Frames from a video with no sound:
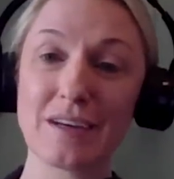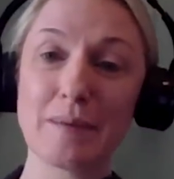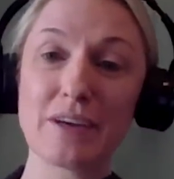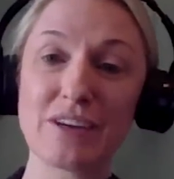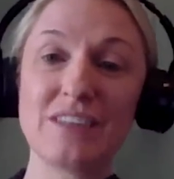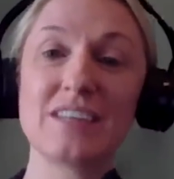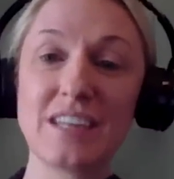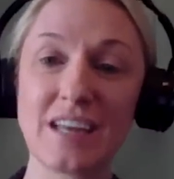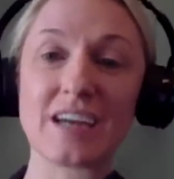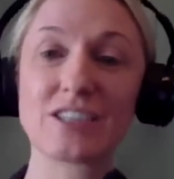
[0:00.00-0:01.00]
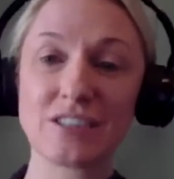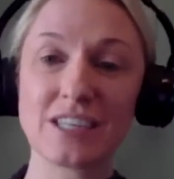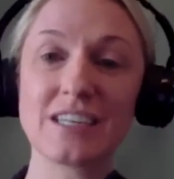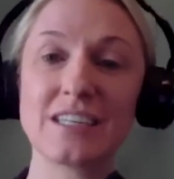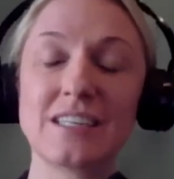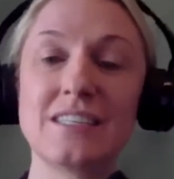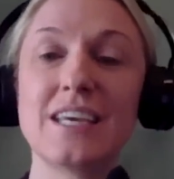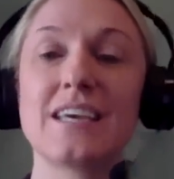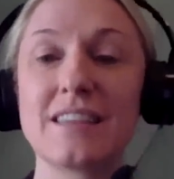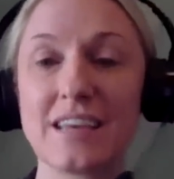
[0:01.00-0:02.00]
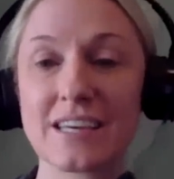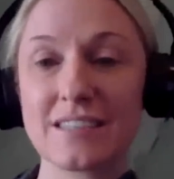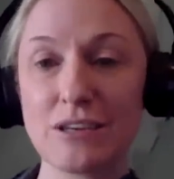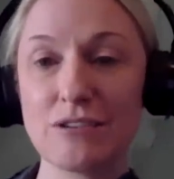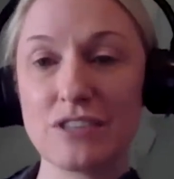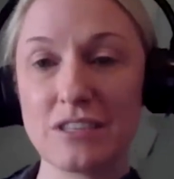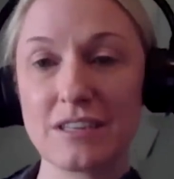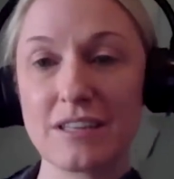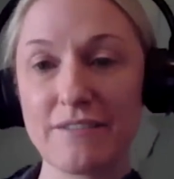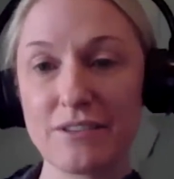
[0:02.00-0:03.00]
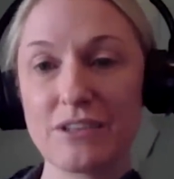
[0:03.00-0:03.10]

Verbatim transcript: but you didn't actually take the execution level.